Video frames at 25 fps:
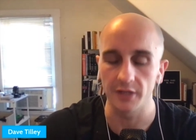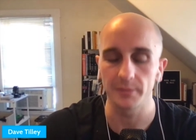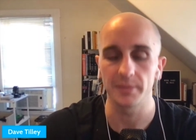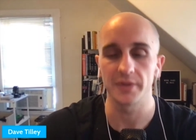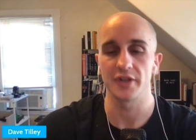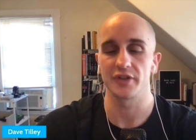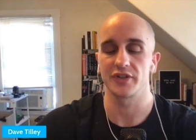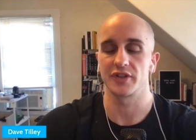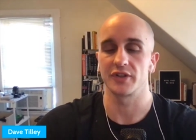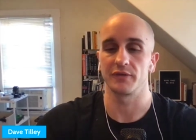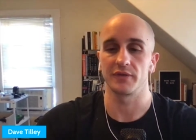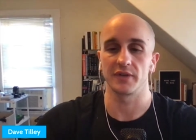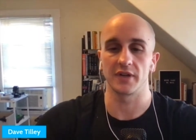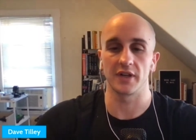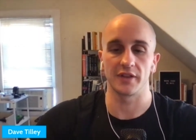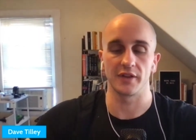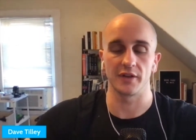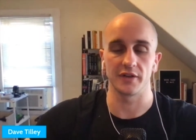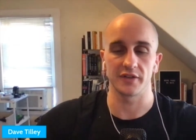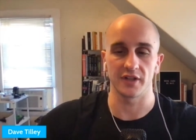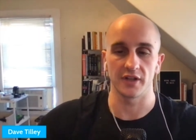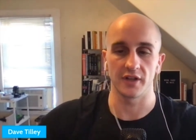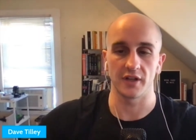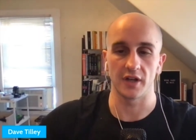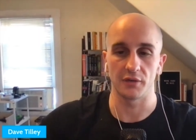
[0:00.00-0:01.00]
but
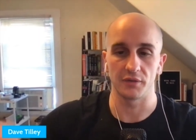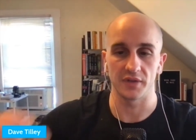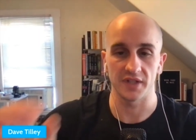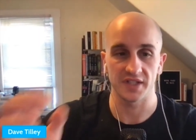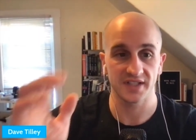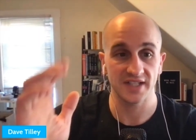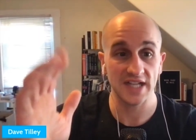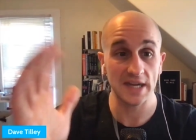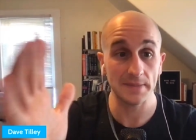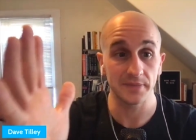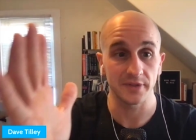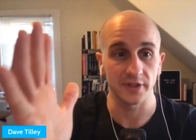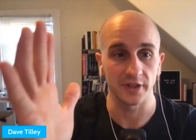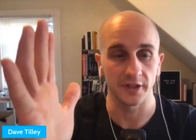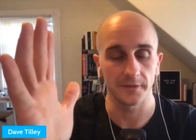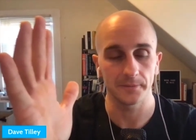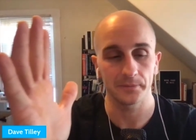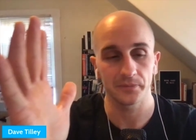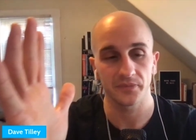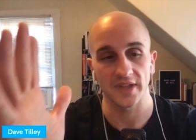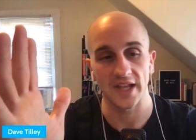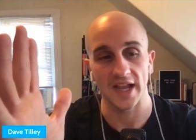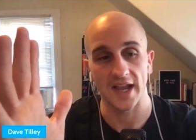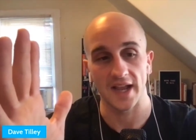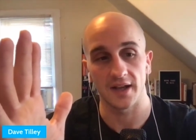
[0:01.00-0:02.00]
there's a receptor
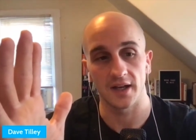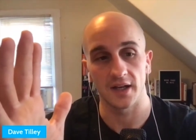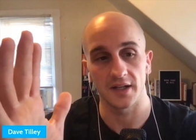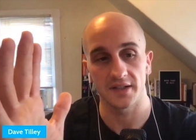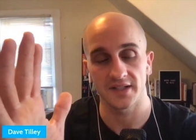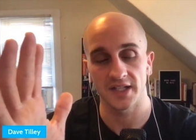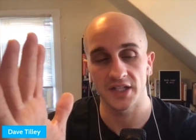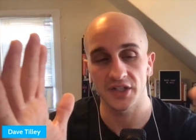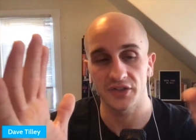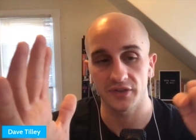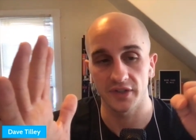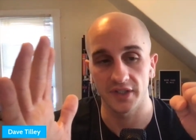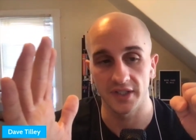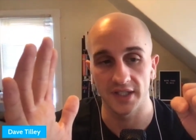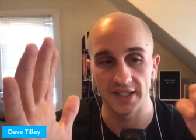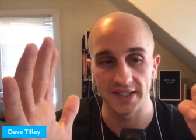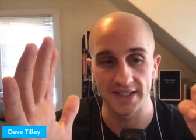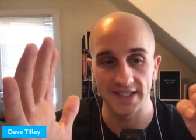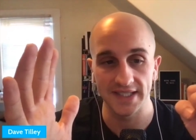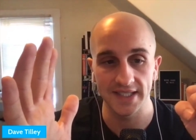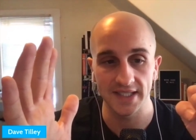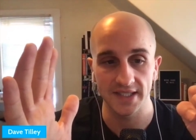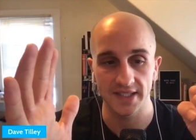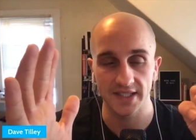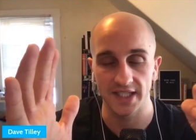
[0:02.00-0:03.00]
that essentially
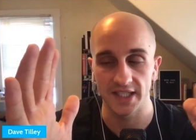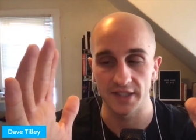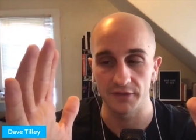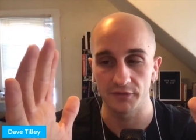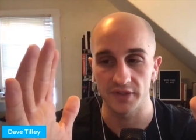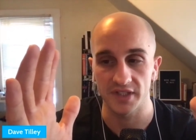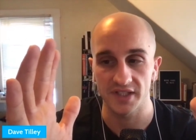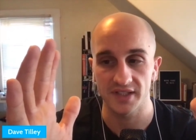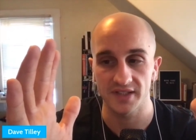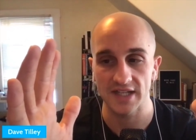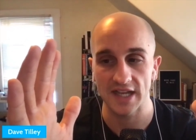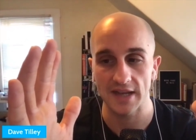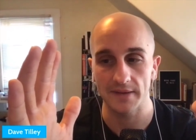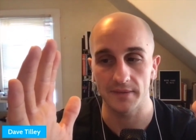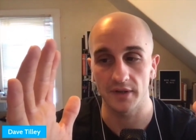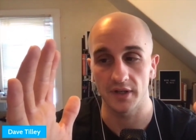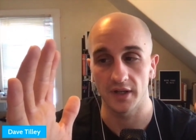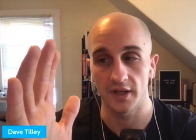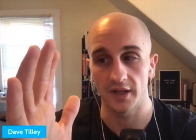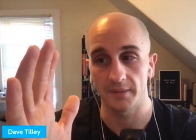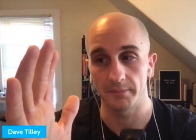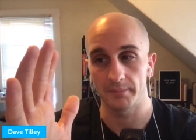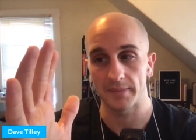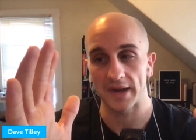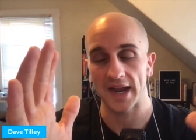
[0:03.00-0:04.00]

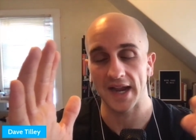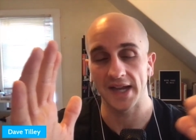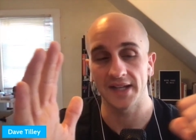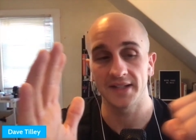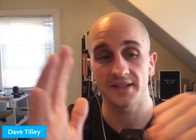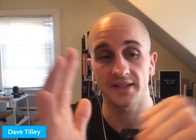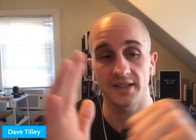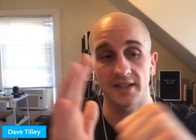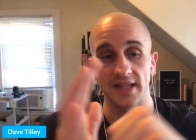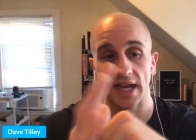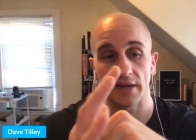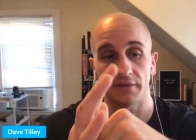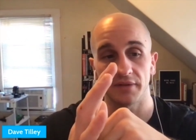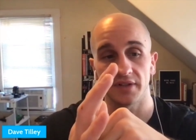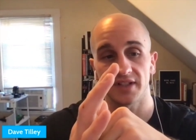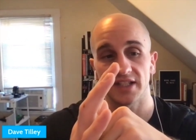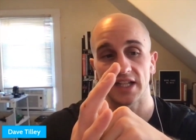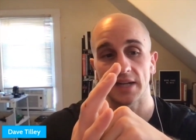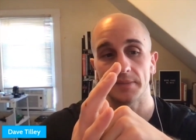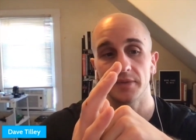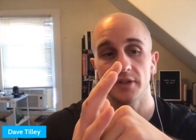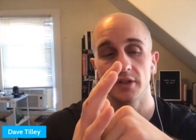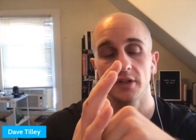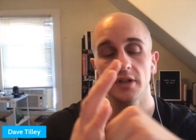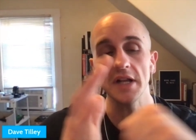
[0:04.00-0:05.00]
adenosine binds to that
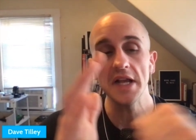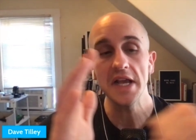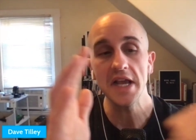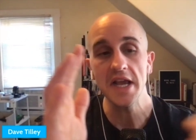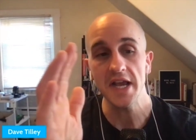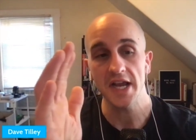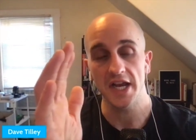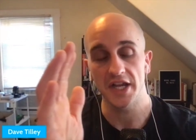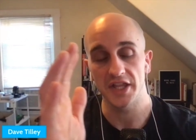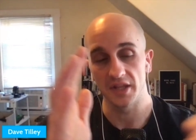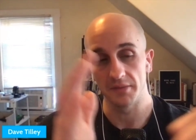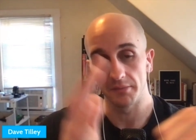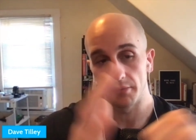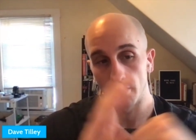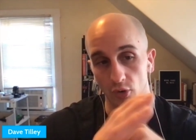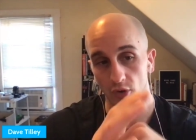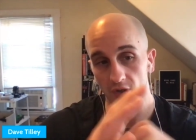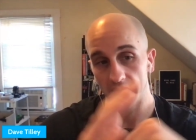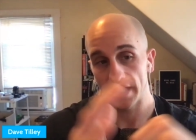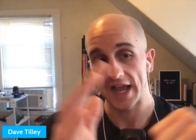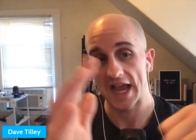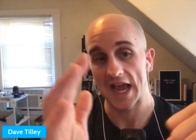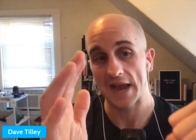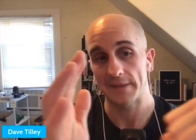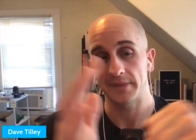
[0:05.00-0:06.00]
receptor. And the more it
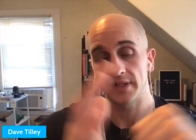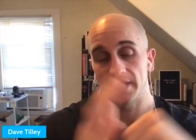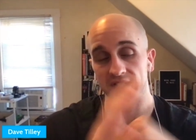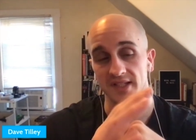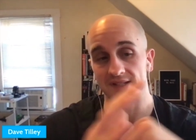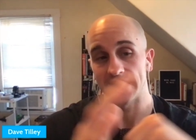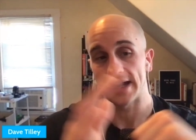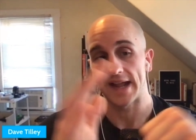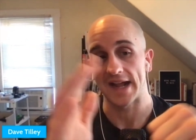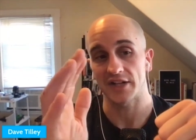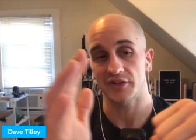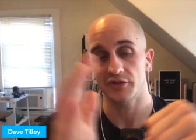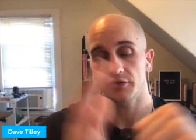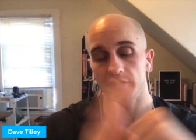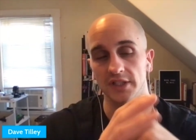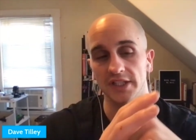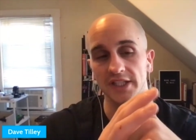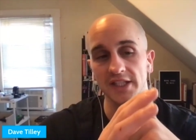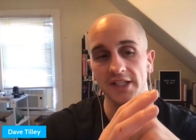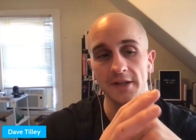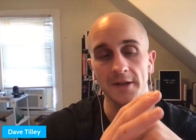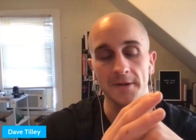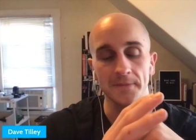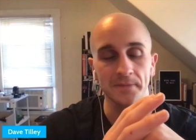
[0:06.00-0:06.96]
happens naturally,